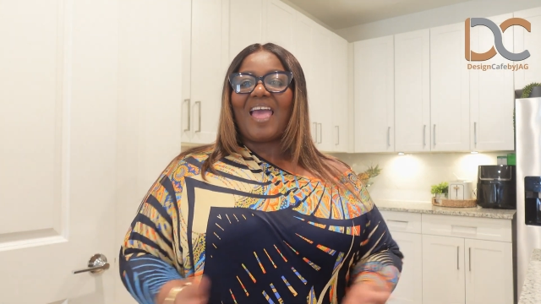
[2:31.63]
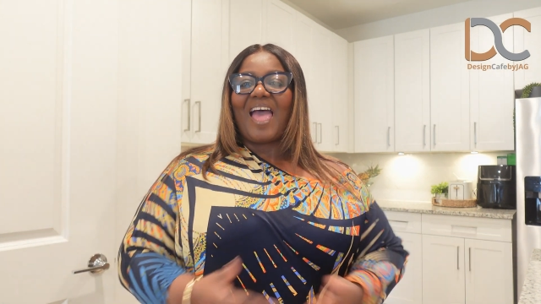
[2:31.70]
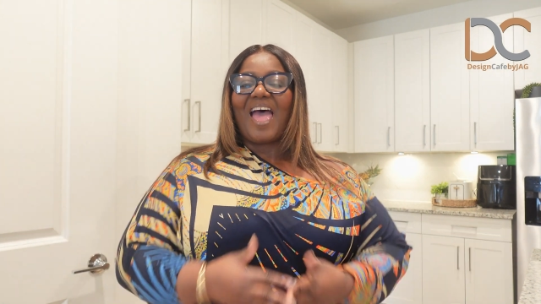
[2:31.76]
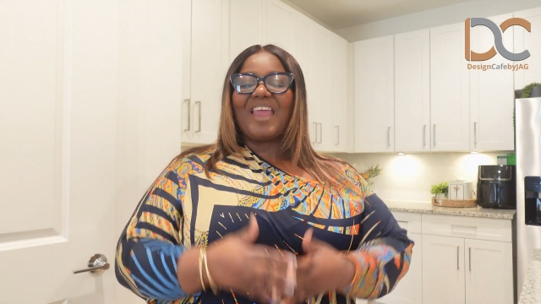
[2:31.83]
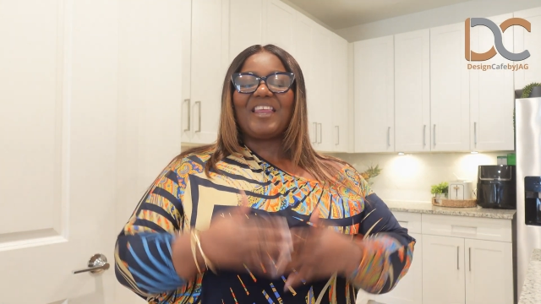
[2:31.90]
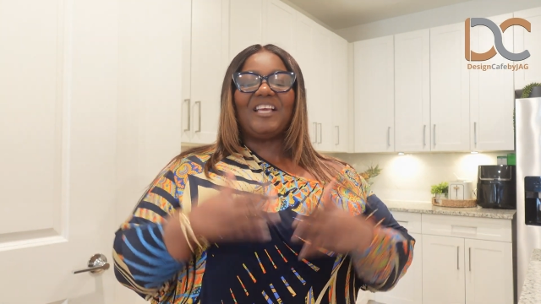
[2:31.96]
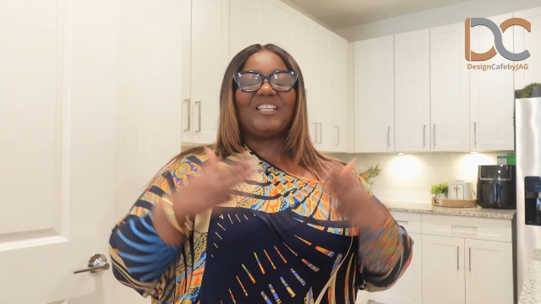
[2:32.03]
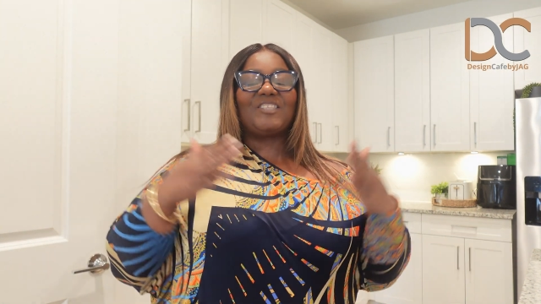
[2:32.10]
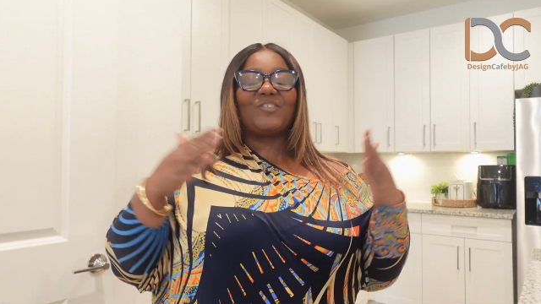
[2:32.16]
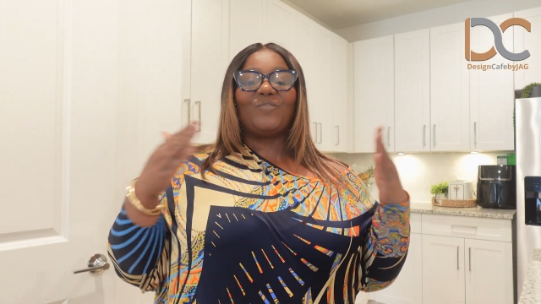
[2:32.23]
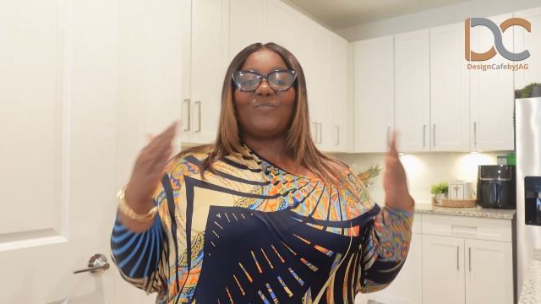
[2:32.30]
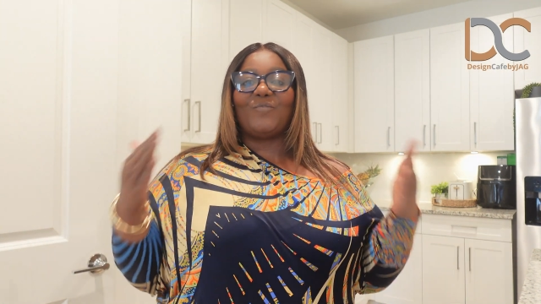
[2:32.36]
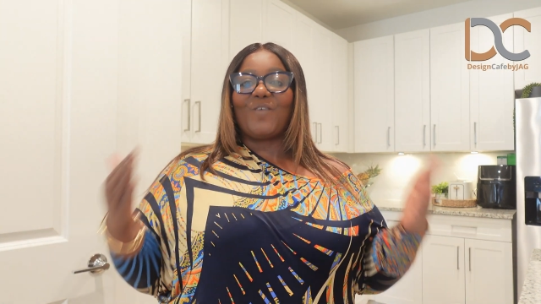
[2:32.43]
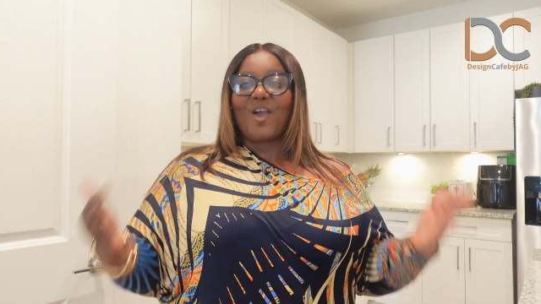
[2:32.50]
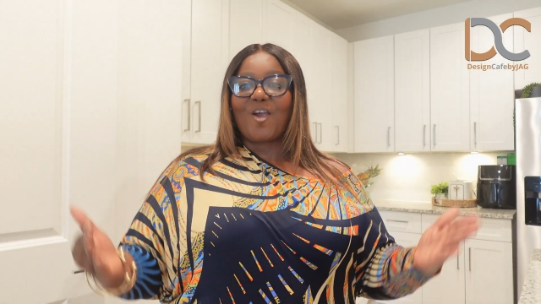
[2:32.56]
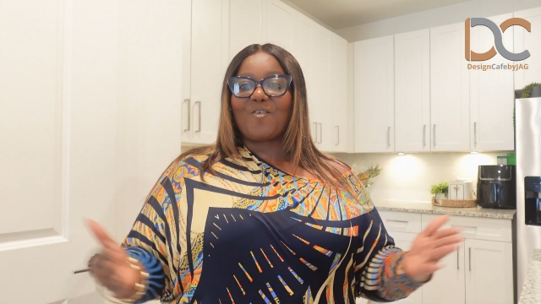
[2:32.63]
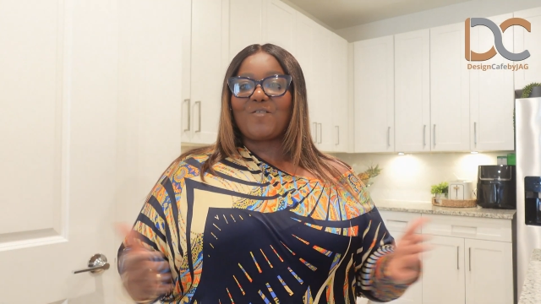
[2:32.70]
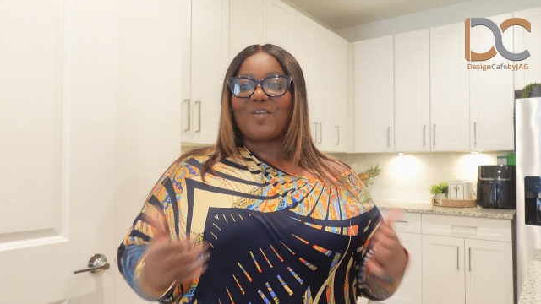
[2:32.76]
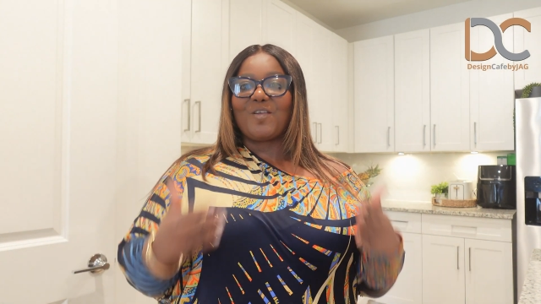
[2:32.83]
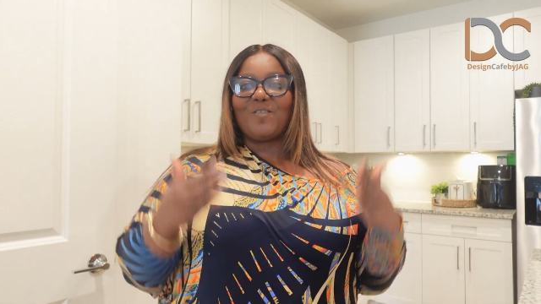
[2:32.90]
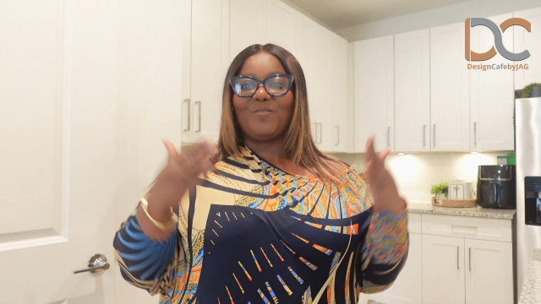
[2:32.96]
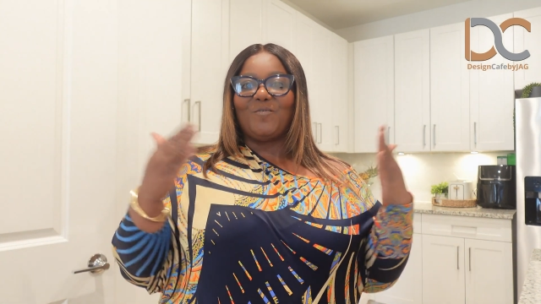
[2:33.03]
and it's
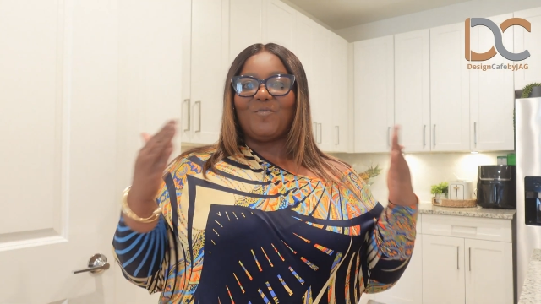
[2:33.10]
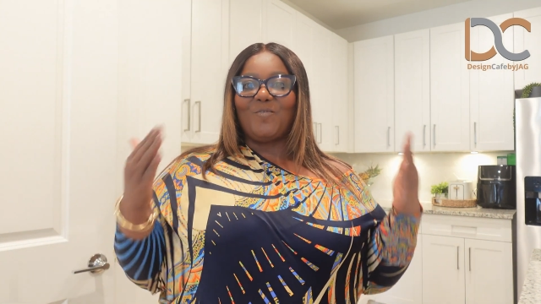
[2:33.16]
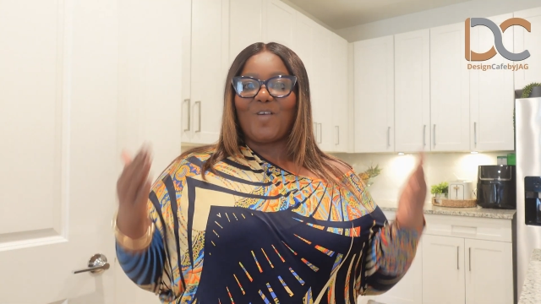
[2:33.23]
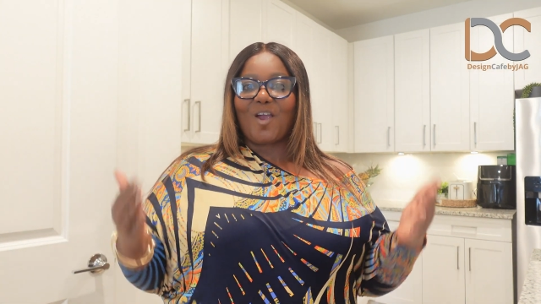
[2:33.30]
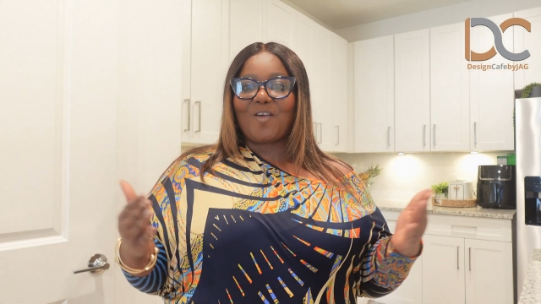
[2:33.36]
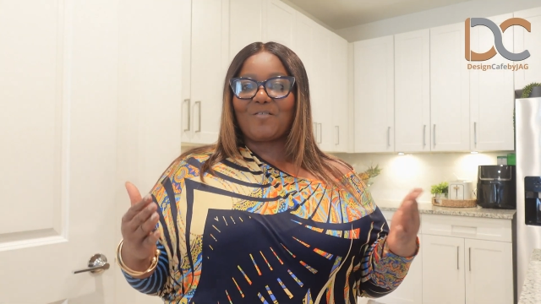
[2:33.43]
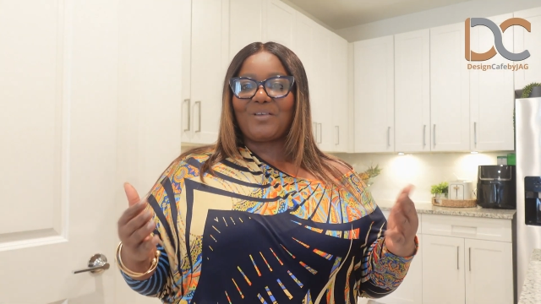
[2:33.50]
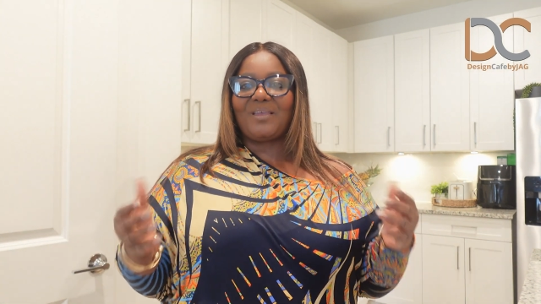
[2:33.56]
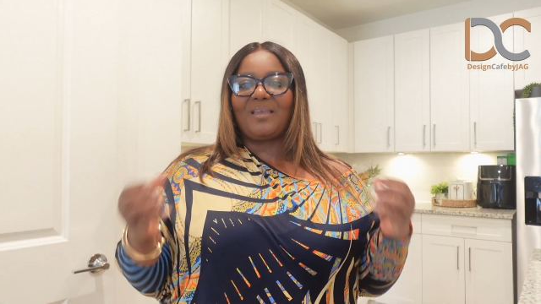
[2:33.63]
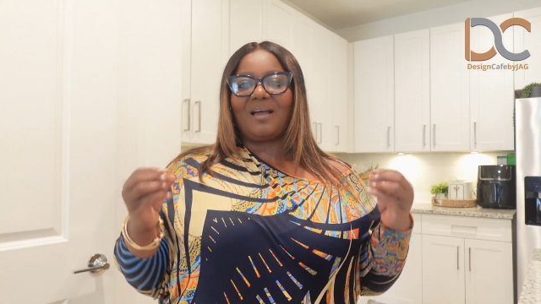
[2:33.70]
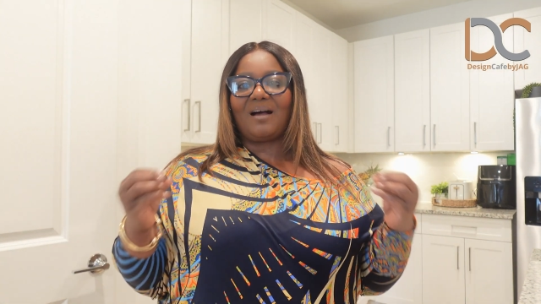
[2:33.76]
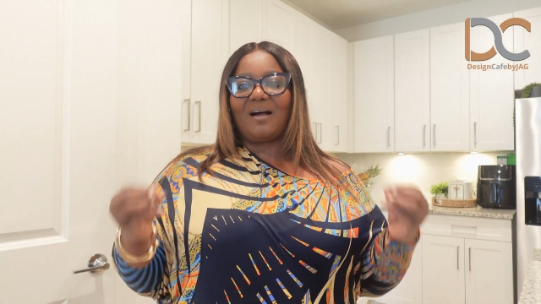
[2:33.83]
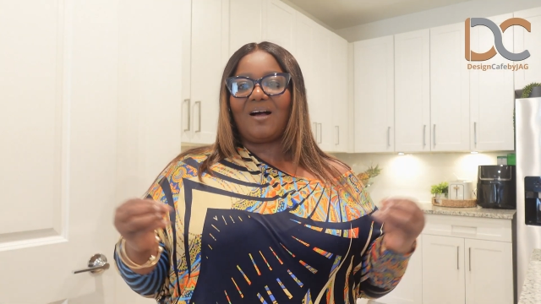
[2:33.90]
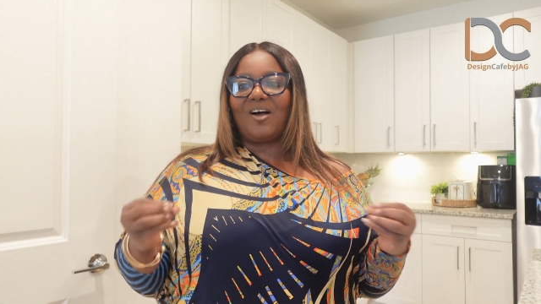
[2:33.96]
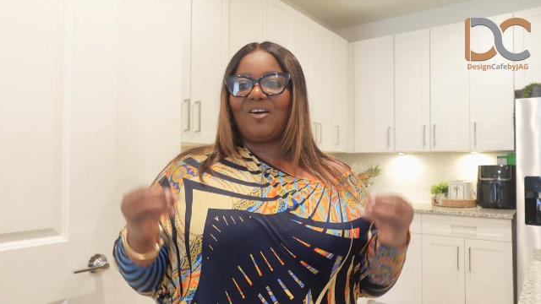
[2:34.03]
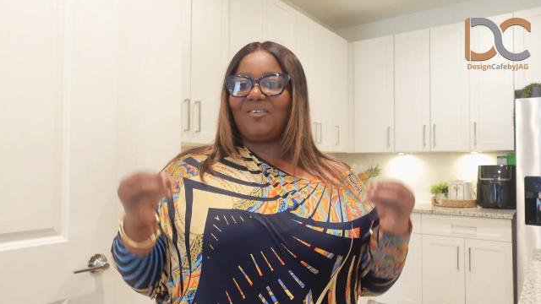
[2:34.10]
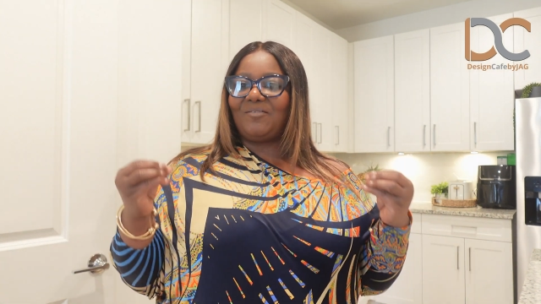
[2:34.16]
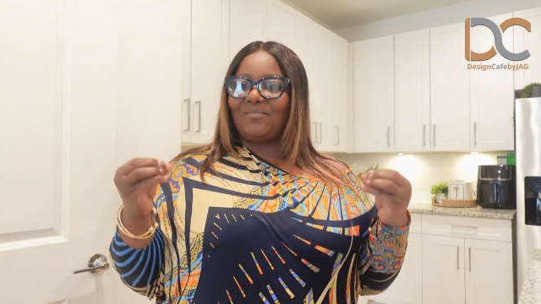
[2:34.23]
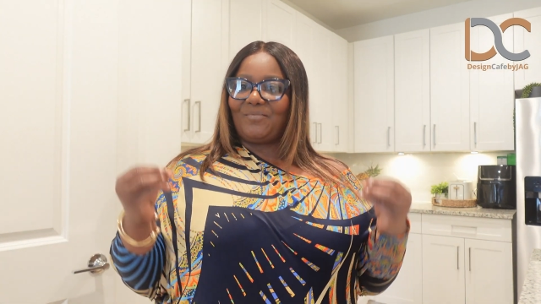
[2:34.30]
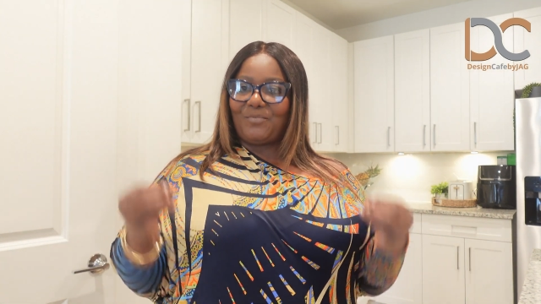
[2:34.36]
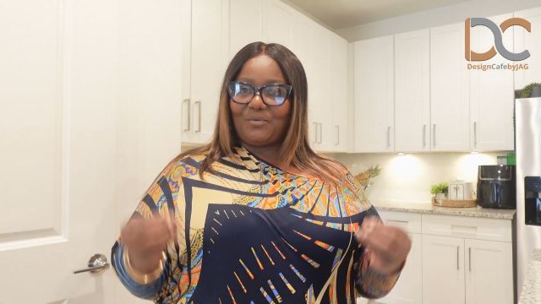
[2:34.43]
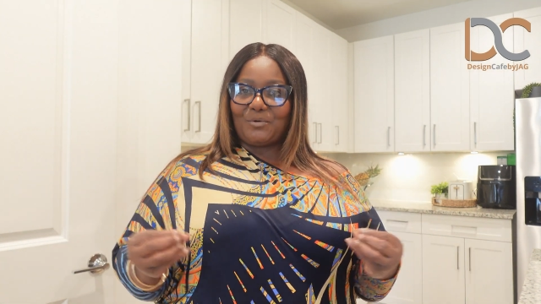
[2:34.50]
very, very
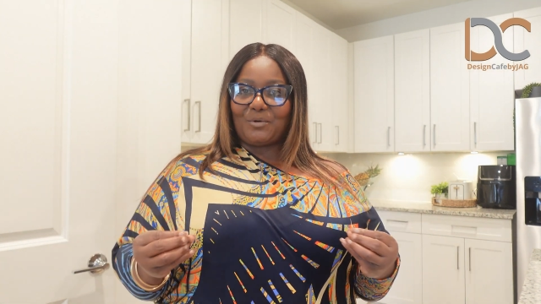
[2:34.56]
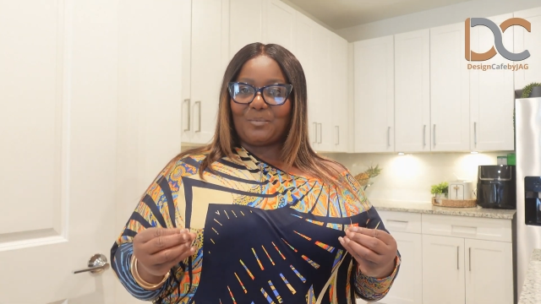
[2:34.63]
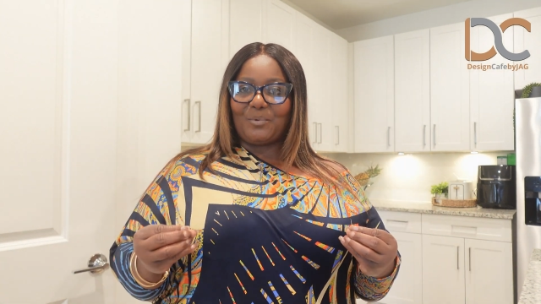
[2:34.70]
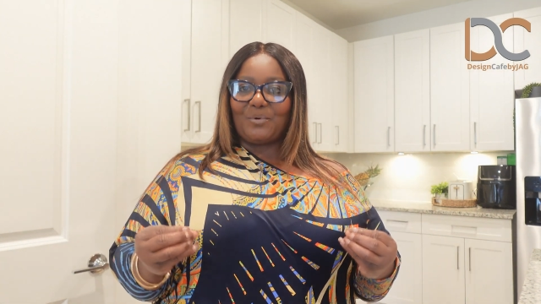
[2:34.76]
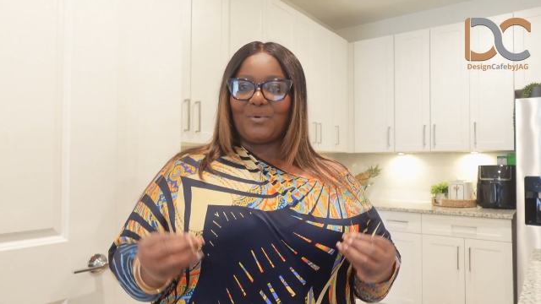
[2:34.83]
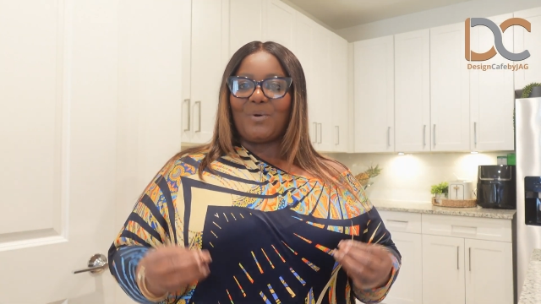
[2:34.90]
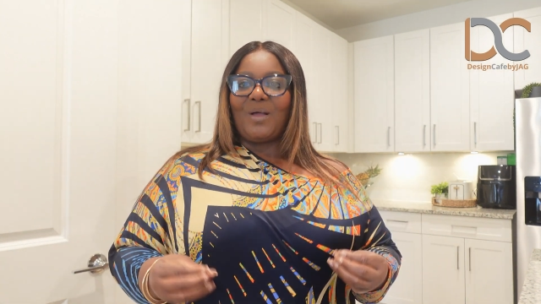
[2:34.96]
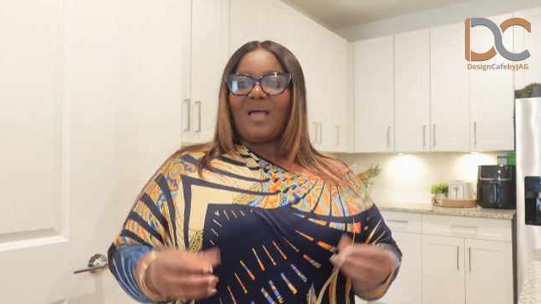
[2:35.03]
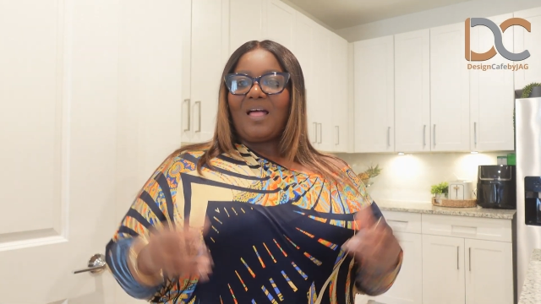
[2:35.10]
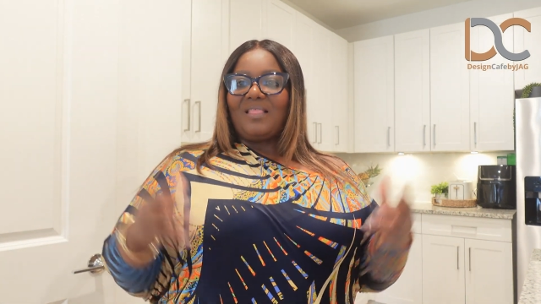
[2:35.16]
affordable.